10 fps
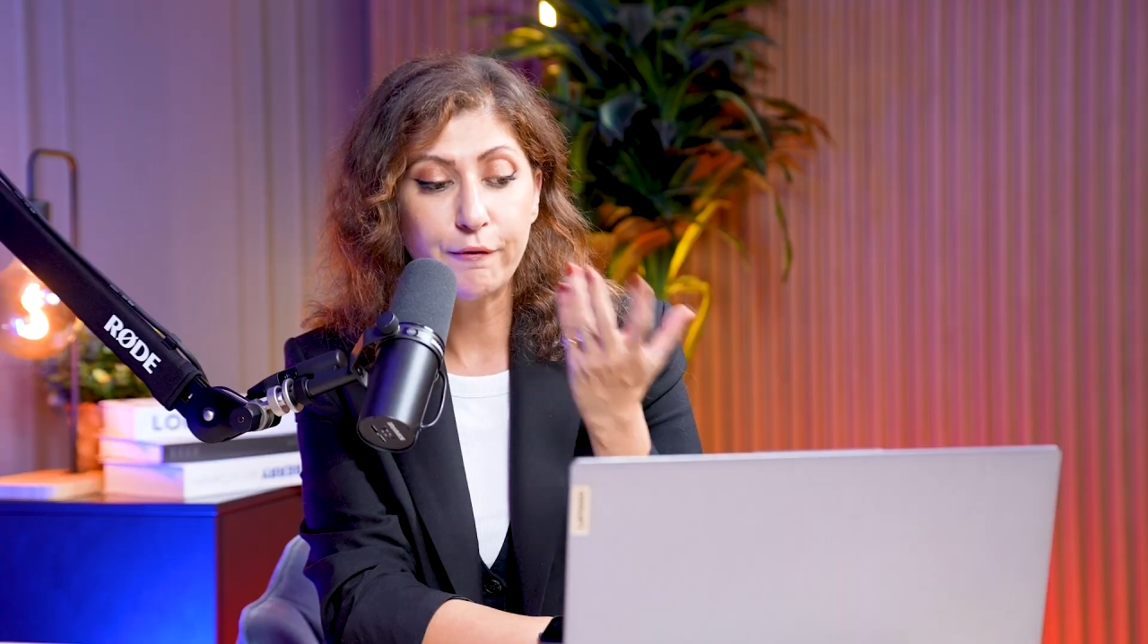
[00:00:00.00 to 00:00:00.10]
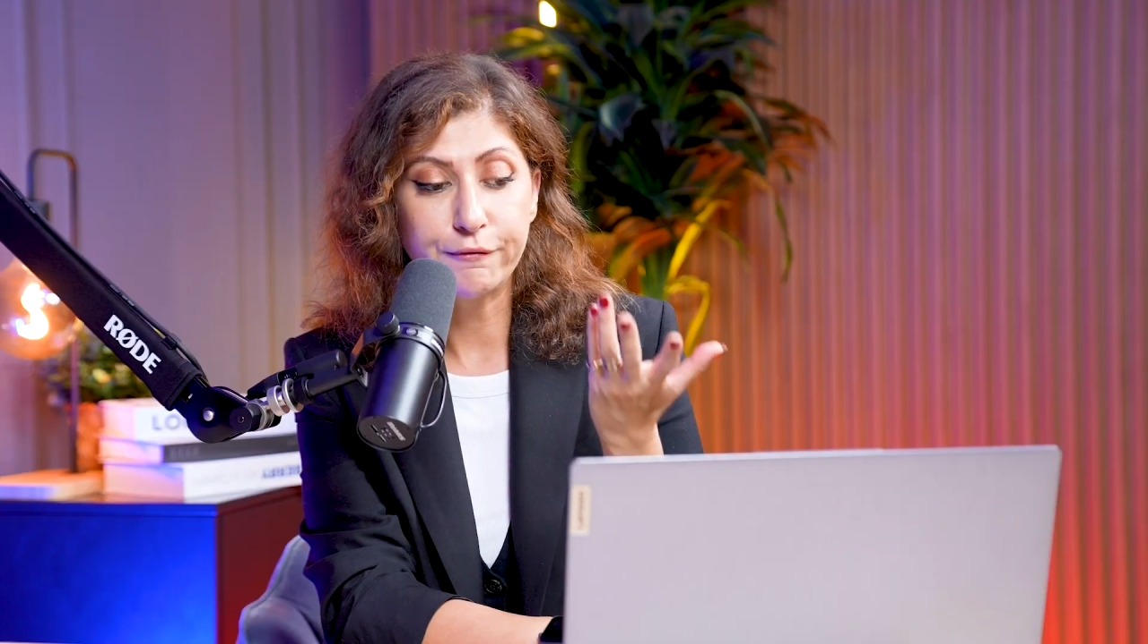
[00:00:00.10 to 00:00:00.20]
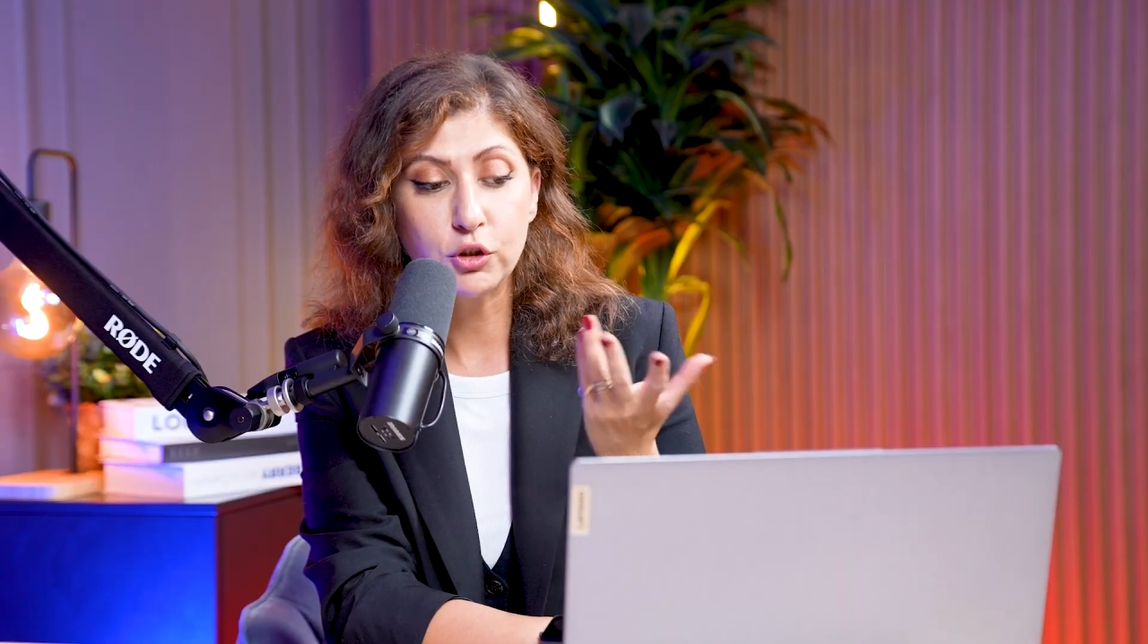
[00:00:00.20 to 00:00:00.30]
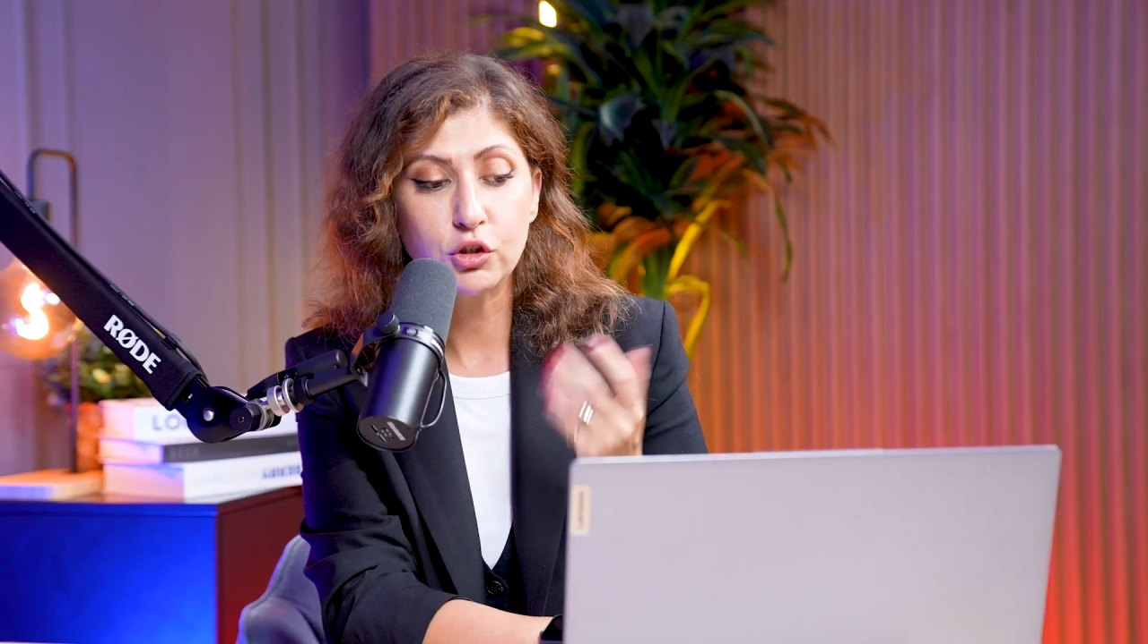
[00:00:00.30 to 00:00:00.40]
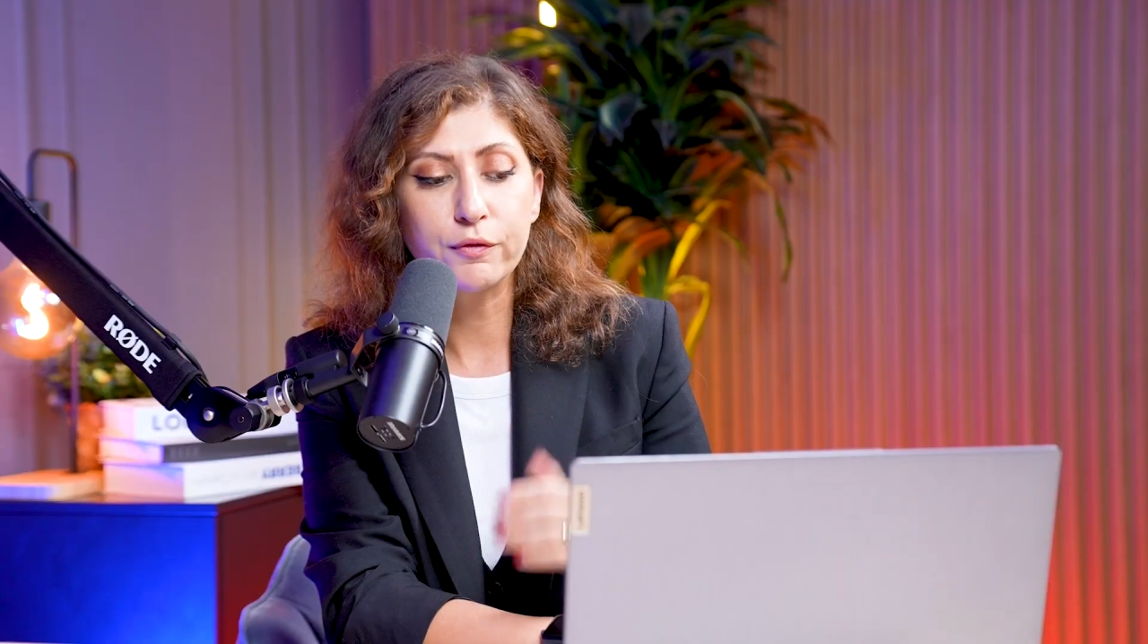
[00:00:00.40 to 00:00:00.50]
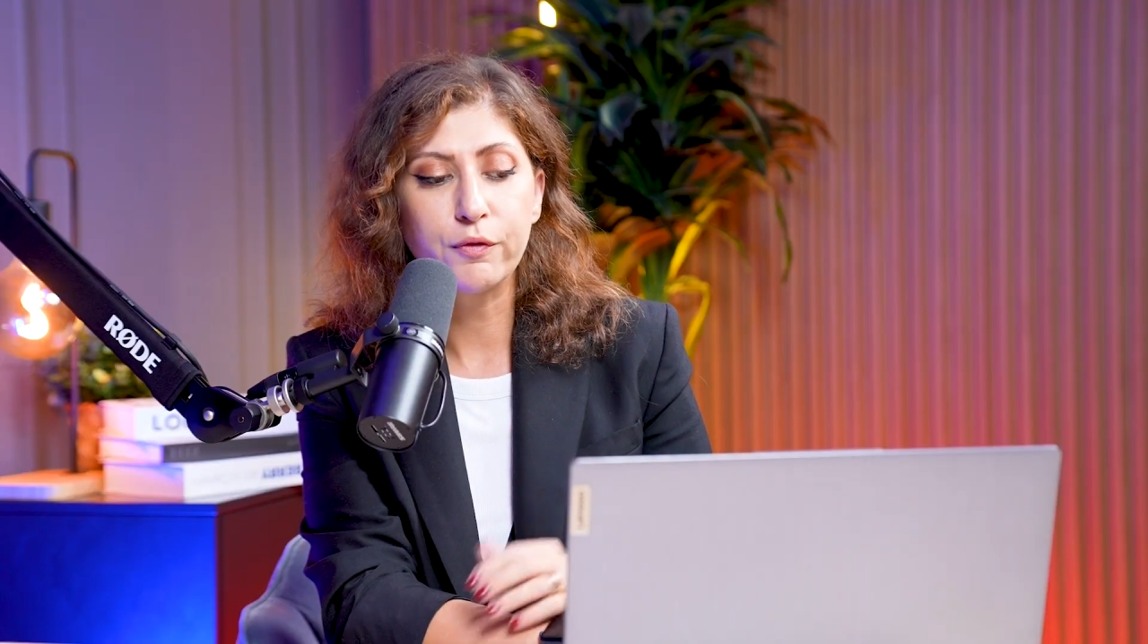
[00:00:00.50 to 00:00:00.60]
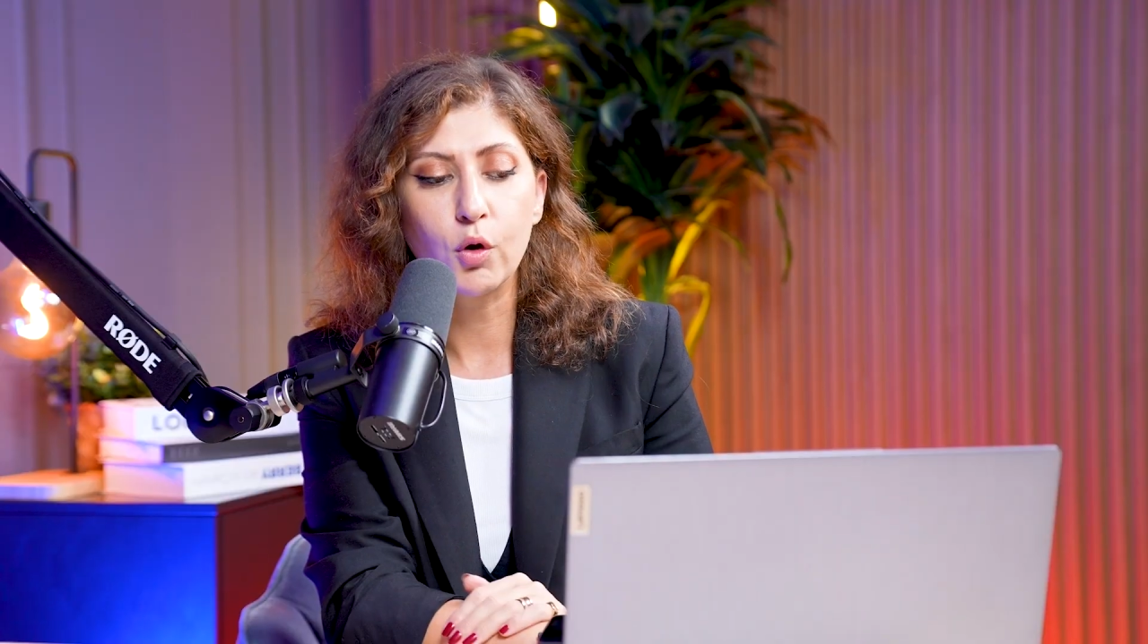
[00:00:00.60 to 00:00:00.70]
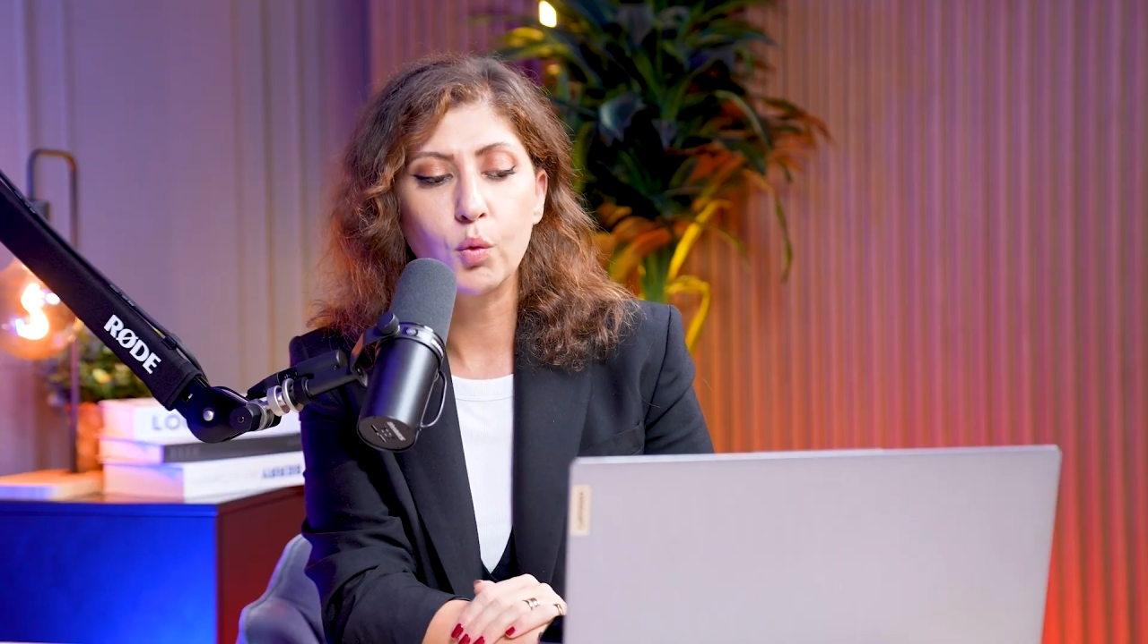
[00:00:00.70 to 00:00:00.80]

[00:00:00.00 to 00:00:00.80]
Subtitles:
first of all,